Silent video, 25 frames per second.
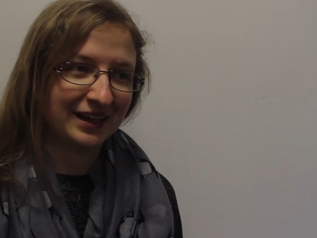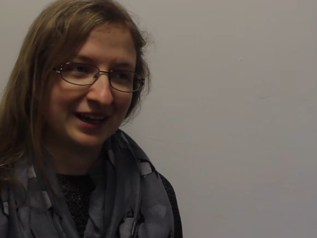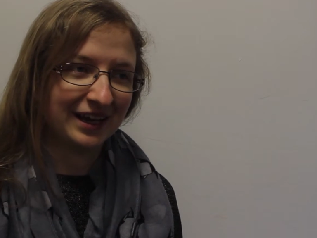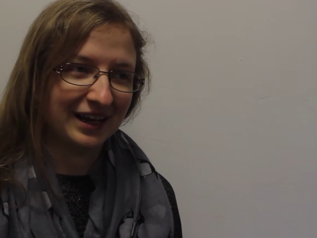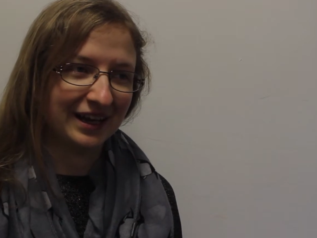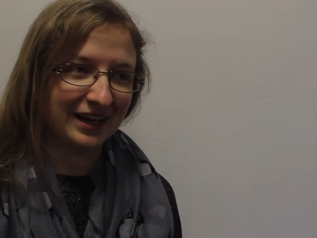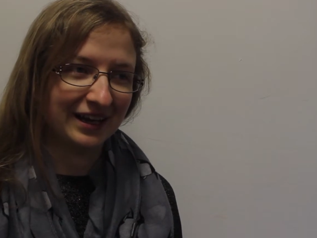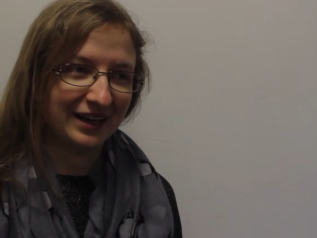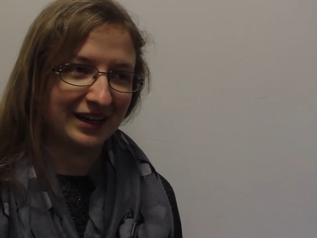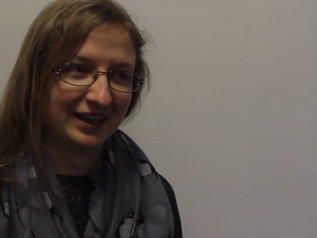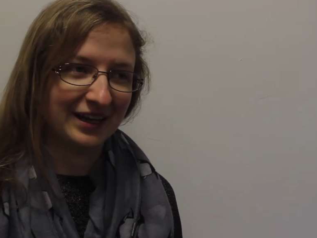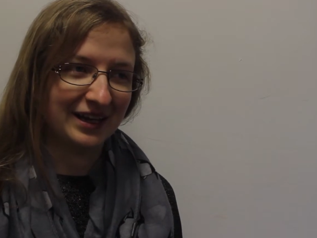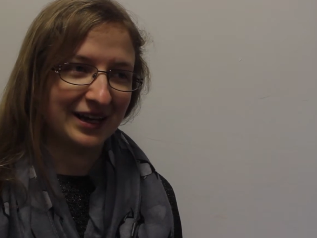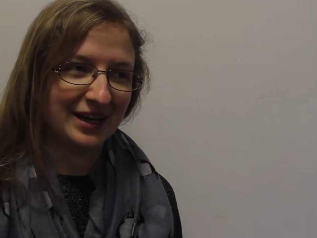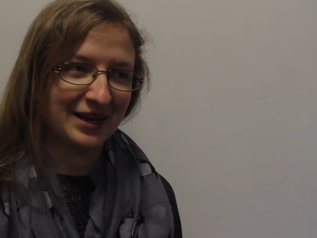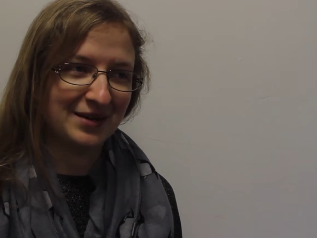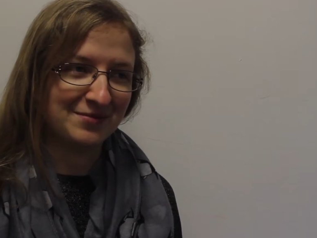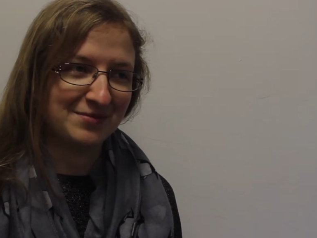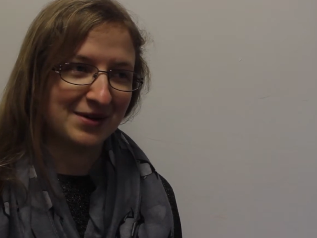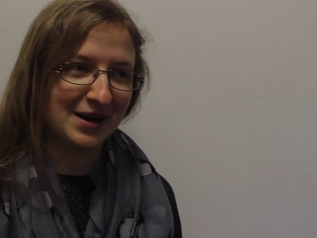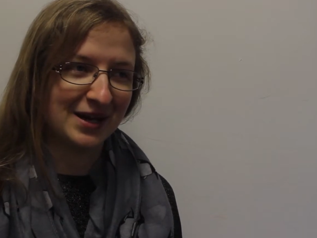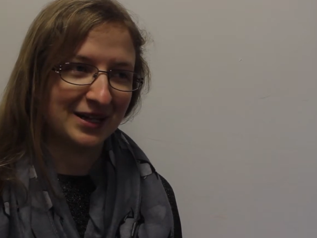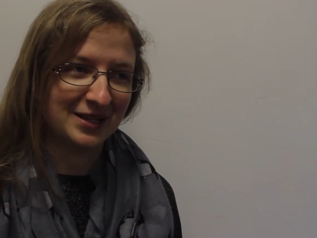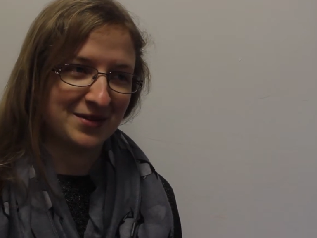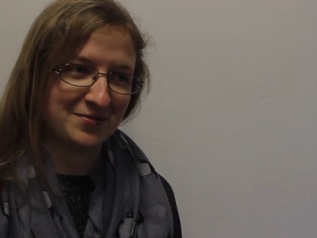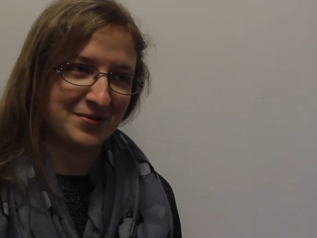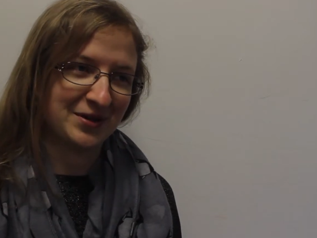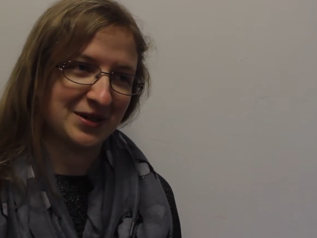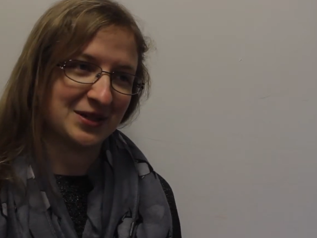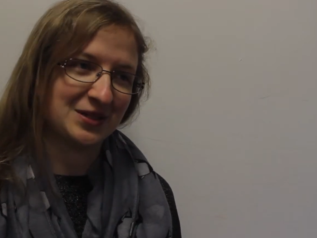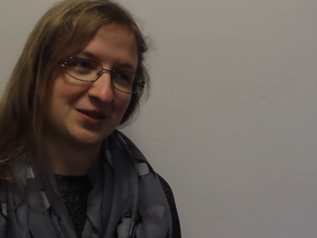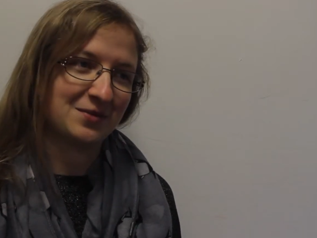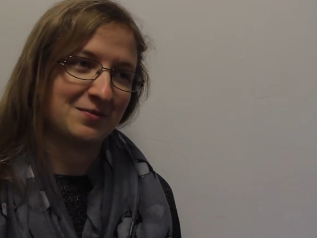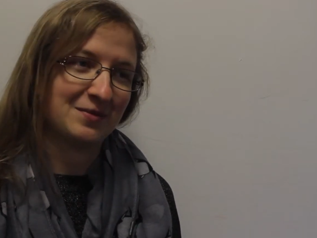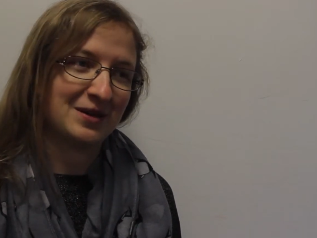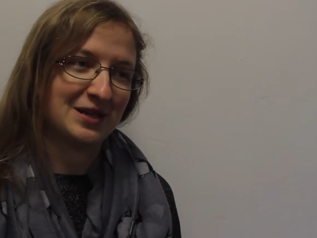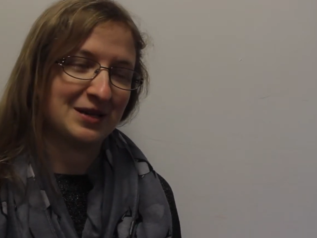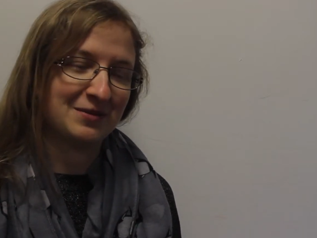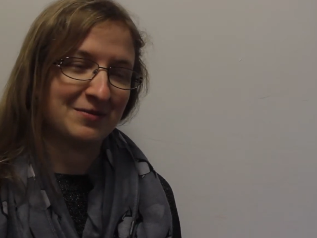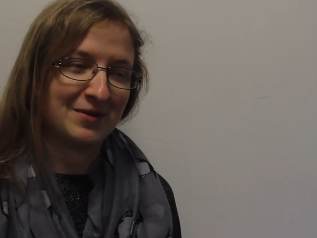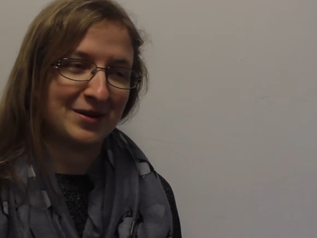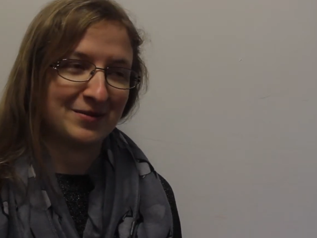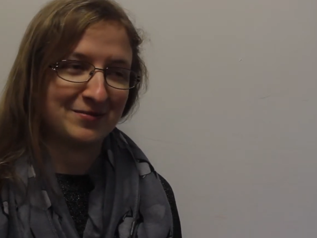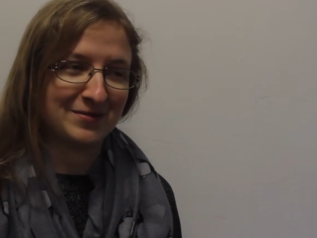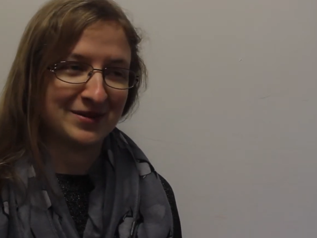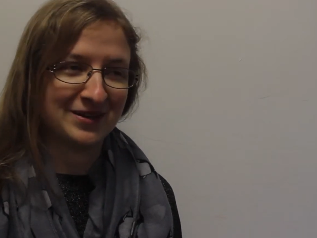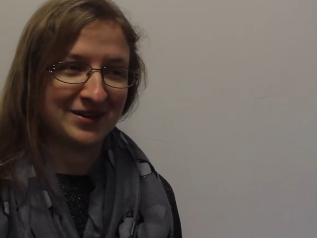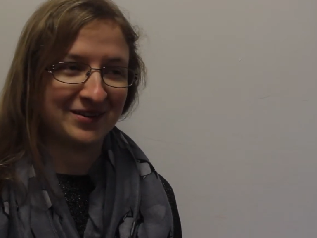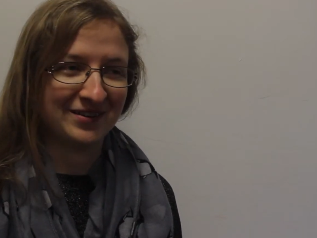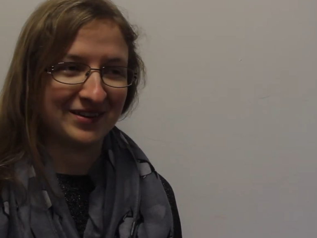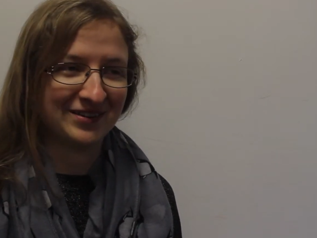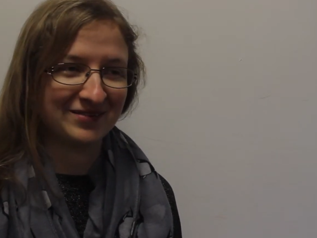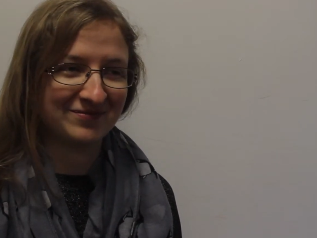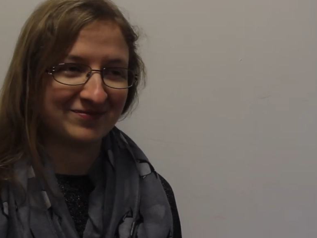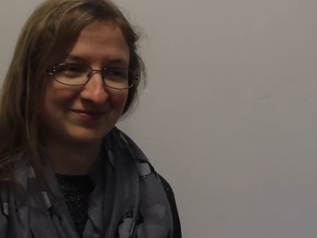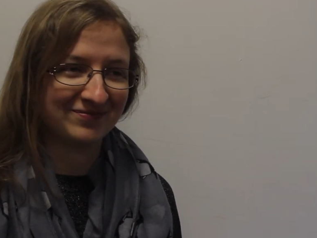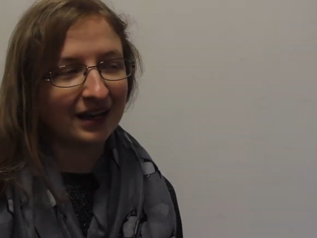uh, partly because Amina made me do it.